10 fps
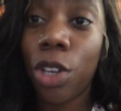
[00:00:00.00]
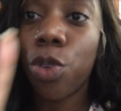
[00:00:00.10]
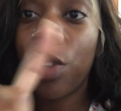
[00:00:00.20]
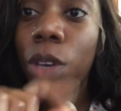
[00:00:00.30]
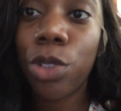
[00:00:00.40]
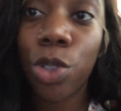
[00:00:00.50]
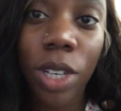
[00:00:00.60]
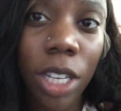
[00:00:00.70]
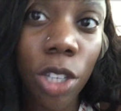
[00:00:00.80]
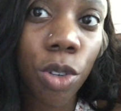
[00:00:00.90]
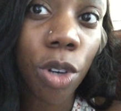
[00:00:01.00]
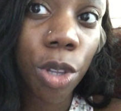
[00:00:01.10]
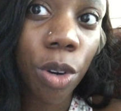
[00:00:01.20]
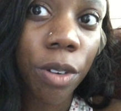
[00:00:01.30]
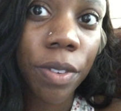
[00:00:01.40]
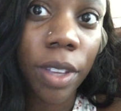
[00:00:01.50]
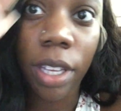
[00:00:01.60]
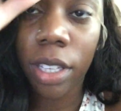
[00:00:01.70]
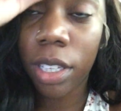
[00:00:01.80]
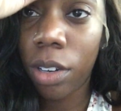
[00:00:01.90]
You get what you get and you don't throw a
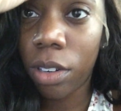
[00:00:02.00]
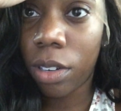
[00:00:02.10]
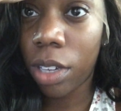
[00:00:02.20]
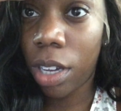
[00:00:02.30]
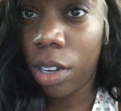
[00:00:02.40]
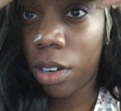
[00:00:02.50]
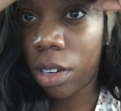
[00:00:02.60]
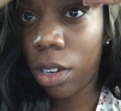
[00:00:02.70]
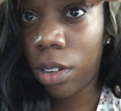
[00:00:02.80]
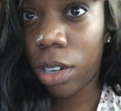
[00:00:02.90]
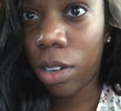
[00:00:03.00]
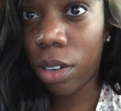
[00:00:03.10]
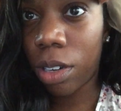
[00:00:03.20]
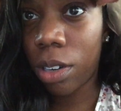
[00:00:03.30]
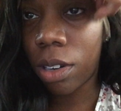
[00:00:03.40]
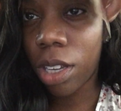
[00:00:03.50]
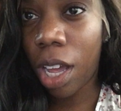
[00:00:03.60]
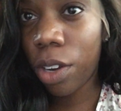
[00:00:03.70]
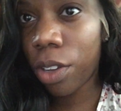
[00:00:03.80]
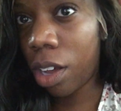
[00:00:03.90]
fit. Hold on, y'all. Hold on, hold on, hold on, hold on.
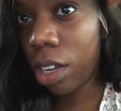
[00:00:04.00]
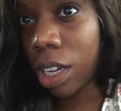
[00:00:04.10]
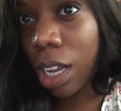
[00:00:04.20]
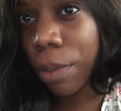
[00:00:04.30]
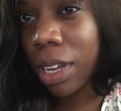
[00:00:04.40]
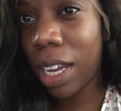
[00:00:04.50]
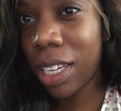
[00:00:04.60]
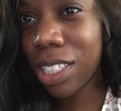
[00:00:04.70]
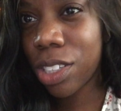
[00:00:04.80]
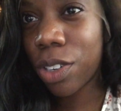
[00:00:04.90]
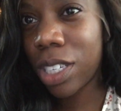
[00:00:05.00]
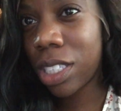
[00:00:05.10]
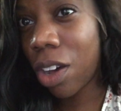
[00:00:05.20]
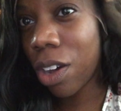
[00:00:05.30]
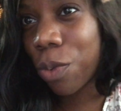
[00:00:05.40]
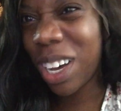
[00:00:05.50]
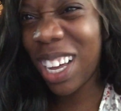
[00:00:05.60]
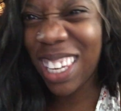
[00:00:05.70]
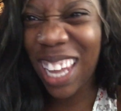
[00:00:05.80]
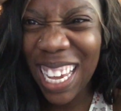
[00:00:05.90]
I know y'all looking at me like, this girl is talking with
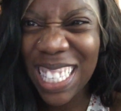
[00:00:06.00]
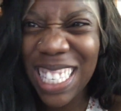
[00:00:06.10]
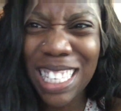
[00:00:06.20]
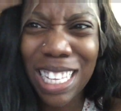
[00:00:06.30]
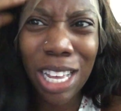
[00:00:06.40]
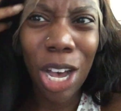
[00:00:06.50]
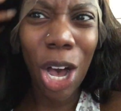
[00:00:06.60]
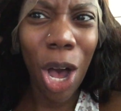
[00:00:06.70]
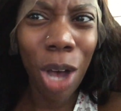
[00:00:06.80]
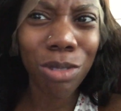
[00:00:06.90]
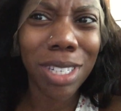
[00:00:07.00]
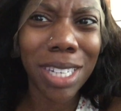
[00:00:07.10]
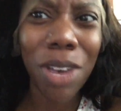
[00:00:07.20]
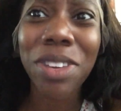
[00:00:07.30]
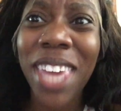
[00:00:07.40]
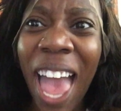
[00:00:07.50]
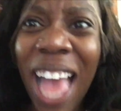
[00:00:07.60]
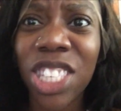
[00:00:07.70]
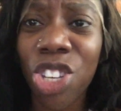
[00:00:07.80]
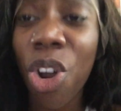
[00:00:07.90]
her lace on still.
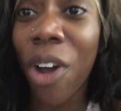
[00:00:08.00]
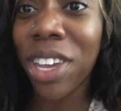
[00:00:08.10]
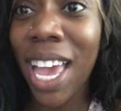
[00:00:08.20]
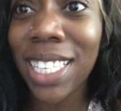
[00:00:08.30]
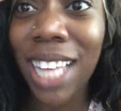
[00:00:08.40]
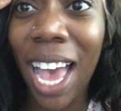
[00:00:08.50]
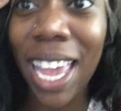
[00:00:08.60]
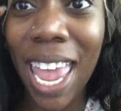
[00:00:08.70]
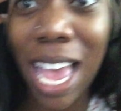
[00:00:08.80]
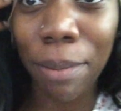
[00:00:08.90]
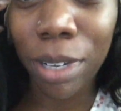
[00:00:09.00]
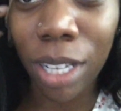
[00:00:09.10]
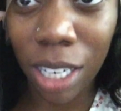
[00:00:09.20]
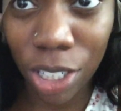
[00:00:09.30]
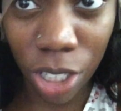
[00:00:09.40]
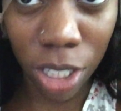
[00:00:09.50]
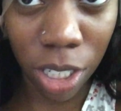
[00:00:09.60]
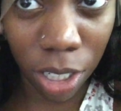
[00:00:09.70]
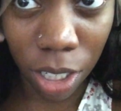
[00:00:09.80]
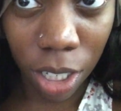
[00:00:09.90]
Yes, girl. Yes, I am. Look, let's just
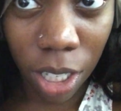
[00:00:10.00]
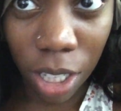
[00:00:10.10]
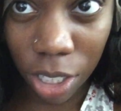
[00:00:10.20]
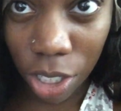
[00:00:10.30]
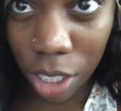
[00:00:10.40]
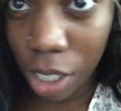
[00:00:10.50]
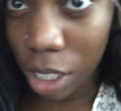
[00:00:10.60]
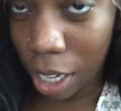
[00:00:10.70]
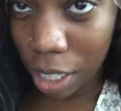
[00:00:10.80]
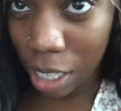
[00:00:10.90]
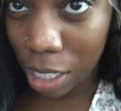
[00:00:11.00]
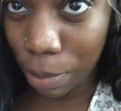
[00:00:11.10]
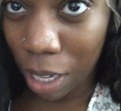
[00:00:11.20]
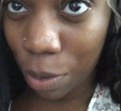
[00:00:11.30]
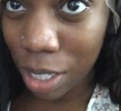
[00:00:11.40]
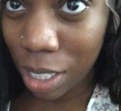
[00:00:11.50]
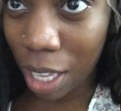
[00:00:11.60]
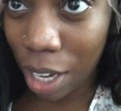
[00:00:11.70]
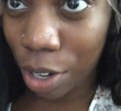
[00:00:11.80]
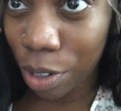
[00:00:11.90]
look. Let's just look like this. Be like, what's
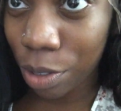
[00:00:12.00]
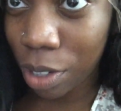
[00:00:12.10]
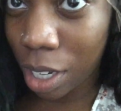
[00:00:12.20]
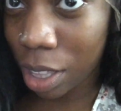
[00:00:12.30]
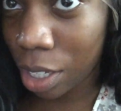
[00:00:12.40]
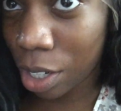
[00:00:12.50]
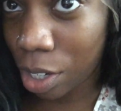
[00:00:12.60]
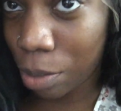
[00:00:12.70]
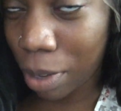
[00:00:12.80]
that, girl? Oh, nothing, girl.